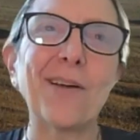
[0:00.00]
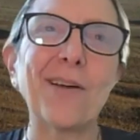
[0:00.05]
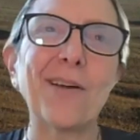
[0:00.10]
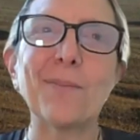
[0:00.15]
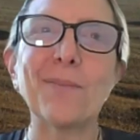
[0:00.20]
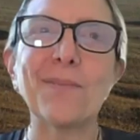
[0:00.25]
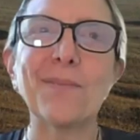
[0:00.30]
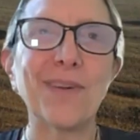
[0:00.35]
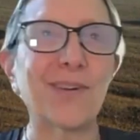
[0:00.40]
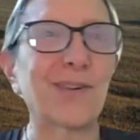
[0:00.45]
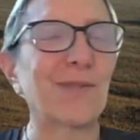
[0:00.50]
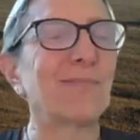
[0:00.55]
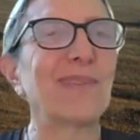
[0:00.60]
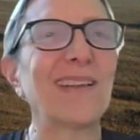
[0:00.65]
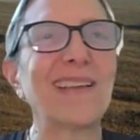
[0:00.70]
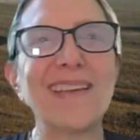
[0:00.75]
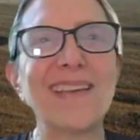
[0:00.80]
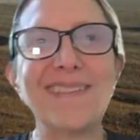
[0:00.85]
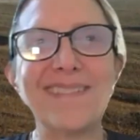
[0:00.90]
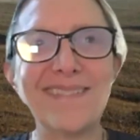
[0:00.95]
I'm a
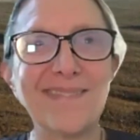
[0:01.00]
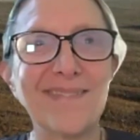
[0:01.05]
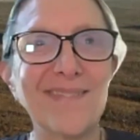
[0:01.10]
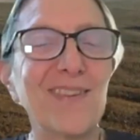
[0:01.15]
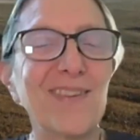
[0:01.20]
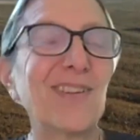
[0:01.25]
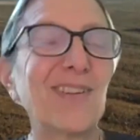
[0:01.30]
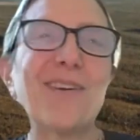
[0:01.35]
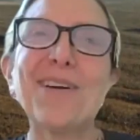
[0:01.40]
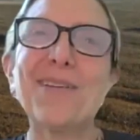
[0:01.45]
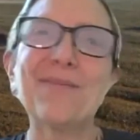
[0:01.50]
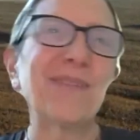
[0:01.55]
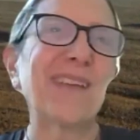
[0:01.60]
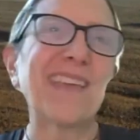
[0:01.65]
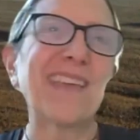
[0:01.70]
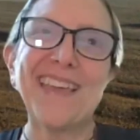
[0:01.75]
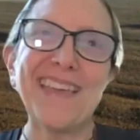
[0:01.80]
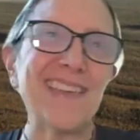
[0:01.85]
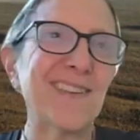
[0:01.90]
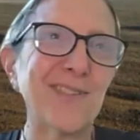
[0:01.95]
complete, you know, I'm a
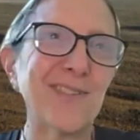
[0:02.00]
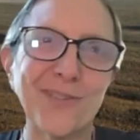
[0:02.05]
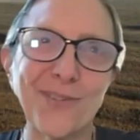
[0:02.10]
geek